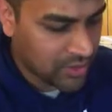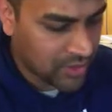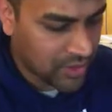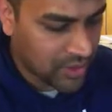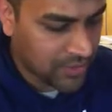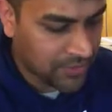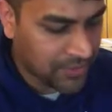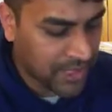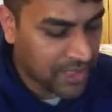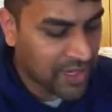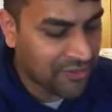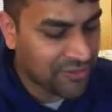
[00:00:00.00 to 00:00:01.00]
a
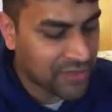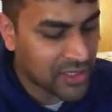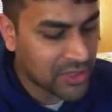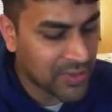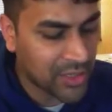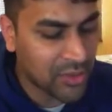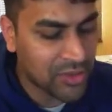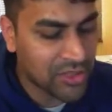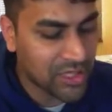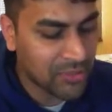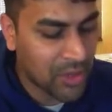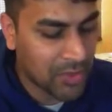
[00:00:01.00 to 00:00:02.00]
reference to an
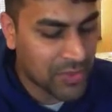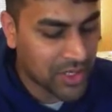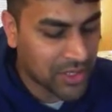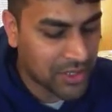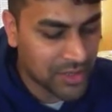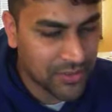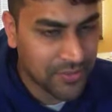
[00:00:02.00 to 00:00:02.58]
OStream object.